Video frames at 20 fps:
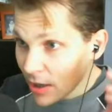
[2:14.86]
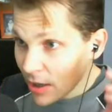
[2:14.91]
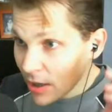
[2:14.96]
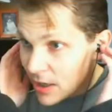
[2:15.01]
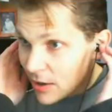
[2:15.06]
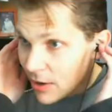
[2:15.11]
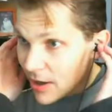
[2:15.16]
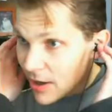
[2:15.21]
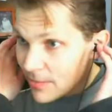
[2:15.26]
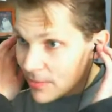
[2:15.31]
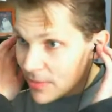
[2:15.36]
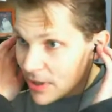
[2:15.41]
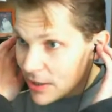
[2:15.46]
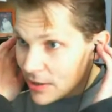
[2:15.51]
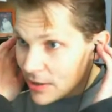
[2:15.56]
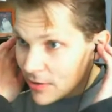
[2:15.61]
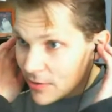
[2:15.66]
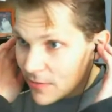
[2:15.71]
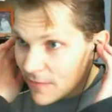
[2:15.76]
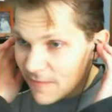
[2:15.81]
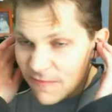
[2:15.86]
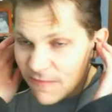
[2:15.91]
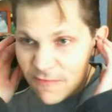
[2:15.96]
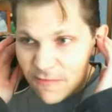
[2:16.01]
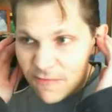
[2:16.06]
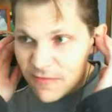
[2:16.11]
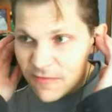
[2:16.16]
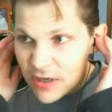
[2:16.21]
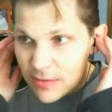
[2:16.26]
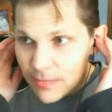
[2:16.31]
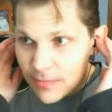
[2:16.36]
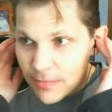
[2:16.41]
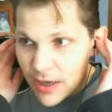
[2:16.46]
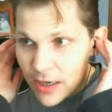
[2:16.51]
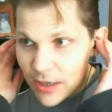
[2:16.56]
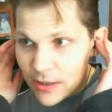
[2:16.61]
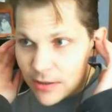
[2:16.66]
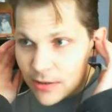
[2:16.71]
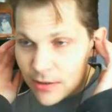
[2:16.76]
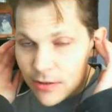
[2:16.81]
Now, I'm getting some
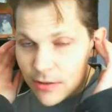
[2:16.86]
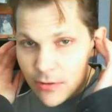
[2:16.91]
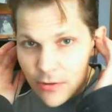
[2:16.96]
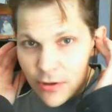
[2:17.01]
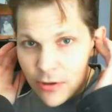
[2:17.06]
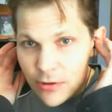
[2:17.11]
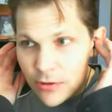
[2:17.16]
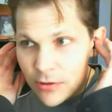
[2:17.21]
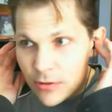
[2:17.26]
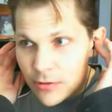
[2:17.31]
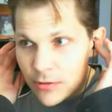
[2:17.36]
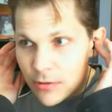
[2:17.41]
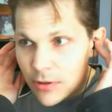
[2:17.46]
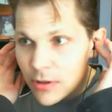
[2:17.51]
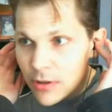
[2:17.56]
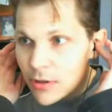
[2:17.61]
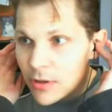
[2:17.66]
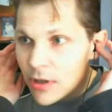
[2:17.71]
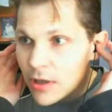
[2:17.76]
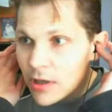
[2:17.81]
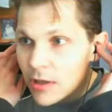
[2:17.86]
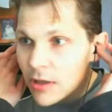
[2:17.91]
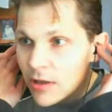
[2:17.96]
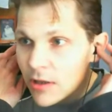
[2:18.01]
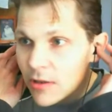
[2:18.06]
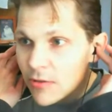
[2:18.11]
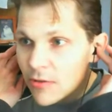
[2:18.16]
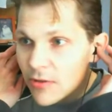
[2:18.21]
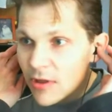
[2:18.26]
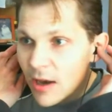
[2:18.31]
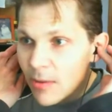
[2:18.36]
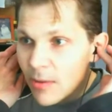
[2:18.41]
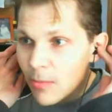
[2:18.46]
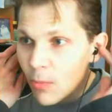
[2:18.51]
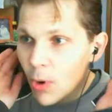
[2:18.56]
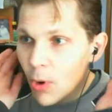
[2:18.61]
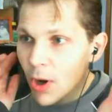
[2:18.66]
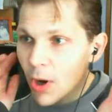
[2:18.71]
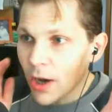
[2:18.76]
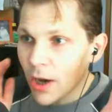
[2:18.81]
feedback. So, is
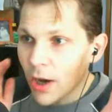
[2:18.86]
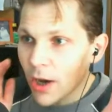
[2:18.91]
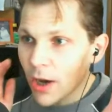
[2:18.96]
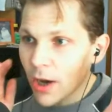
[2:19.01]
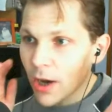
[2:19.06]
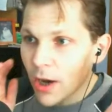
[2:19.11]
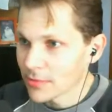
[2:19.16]
someone?